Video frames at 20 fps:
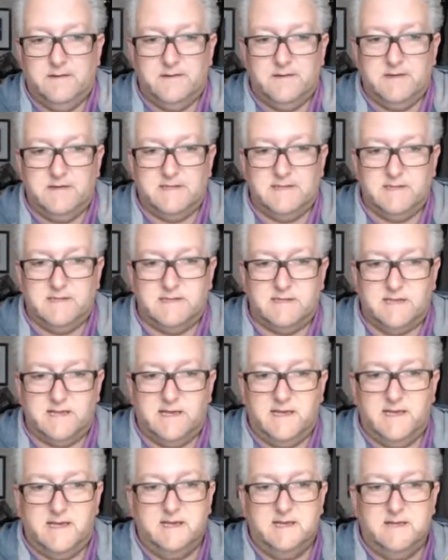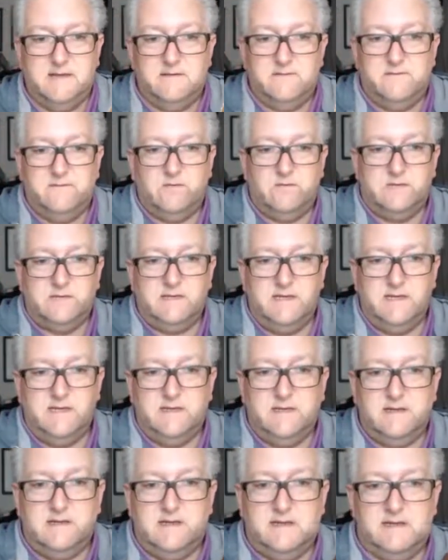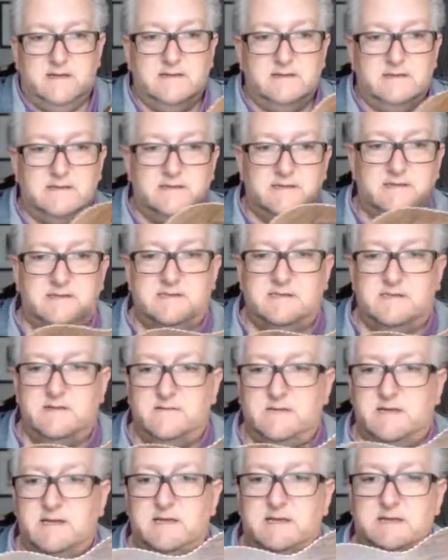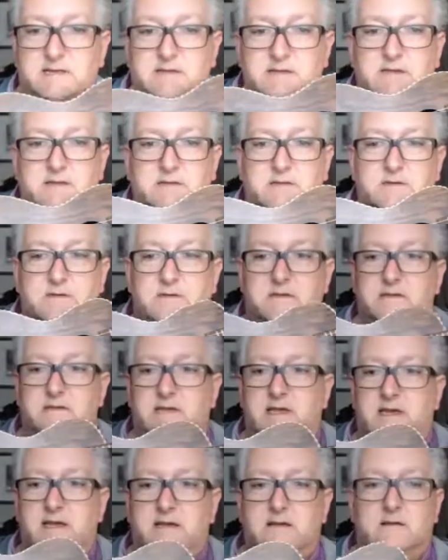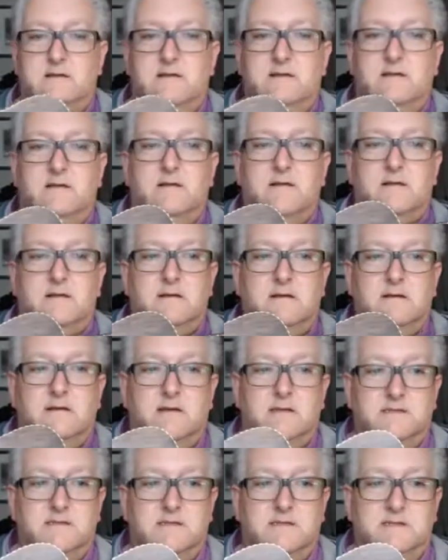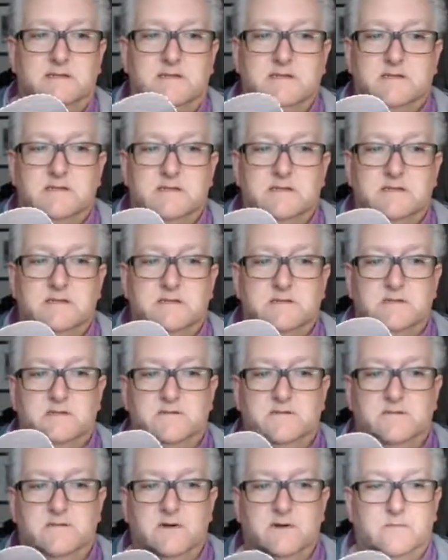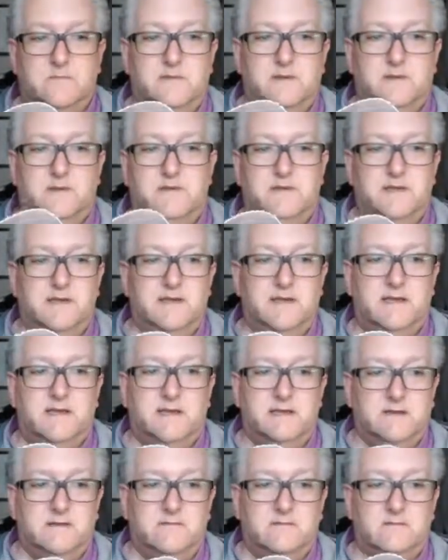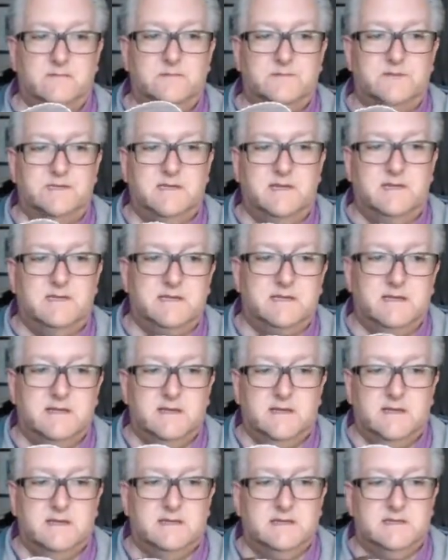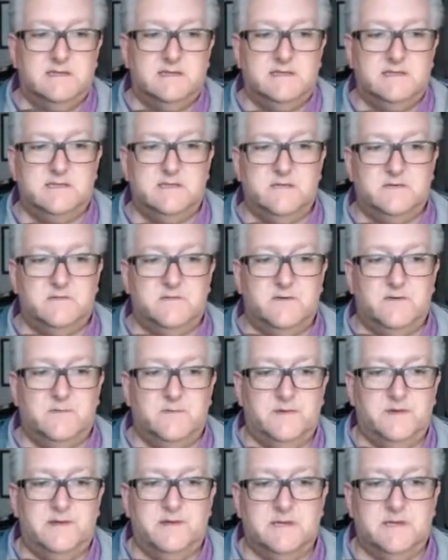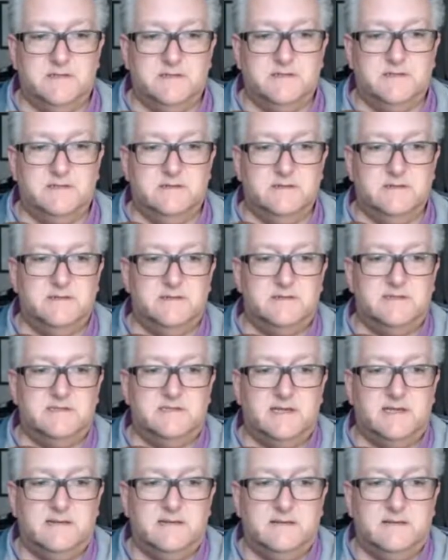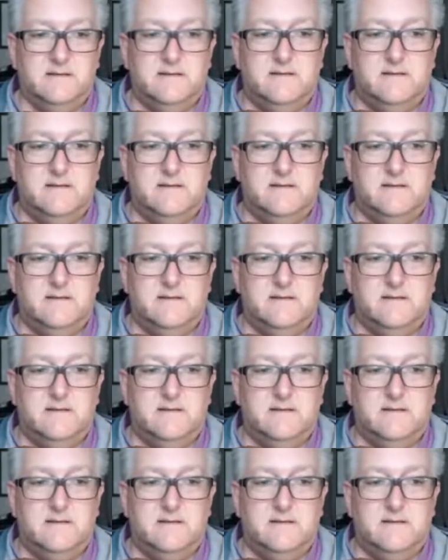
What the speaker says: This is a 14 7/8 inch scale. That's the distance from the distance from the nut to the saddle.